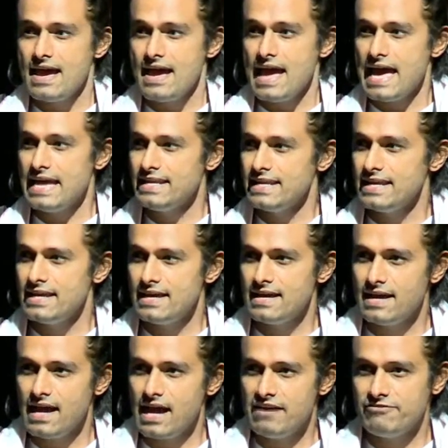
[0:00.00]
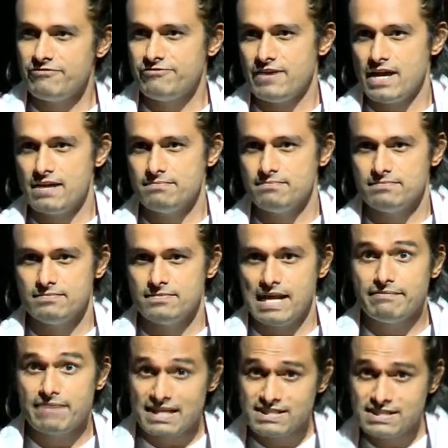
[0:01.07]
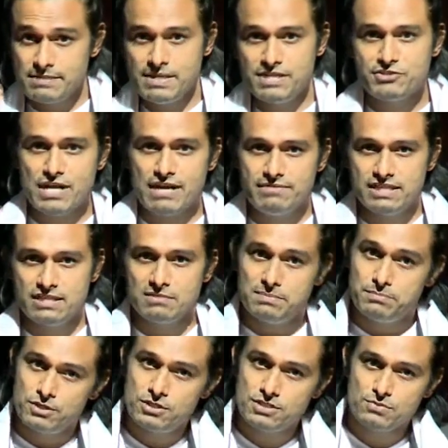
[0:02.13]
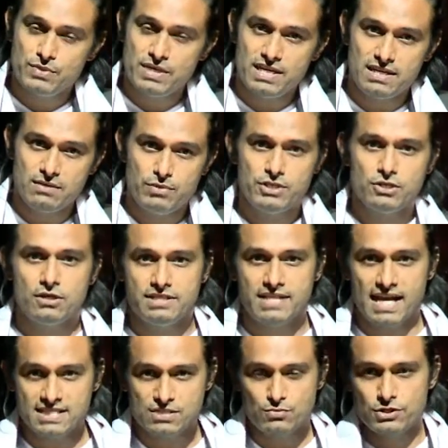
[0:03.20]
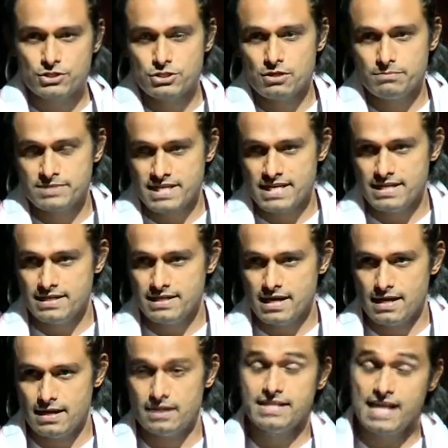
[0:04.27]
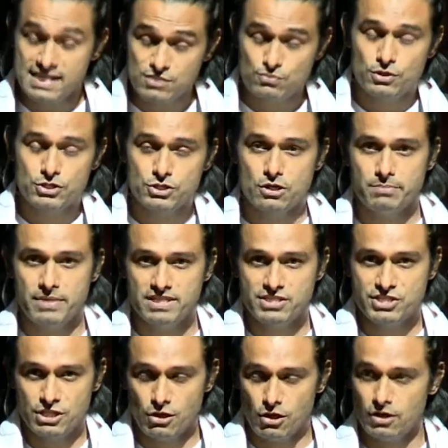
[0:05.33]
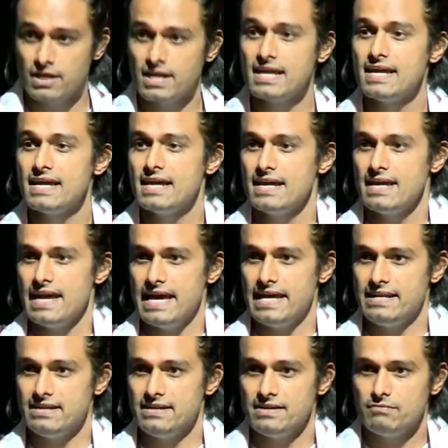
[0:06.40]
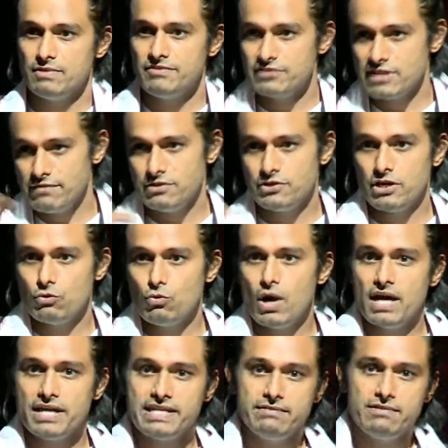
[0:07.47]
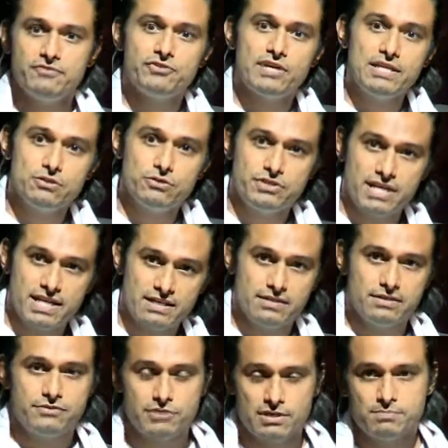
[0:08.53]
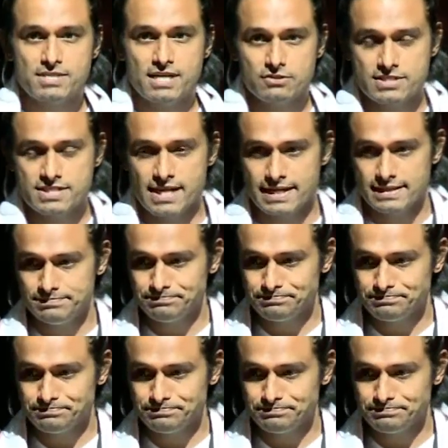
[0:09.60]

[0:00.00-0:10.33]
And I've actually been traveling a bit because we taught dance workshops in a dance workshop in Shillong, and we've traveled around Guwahati. We've tried to take trips outside.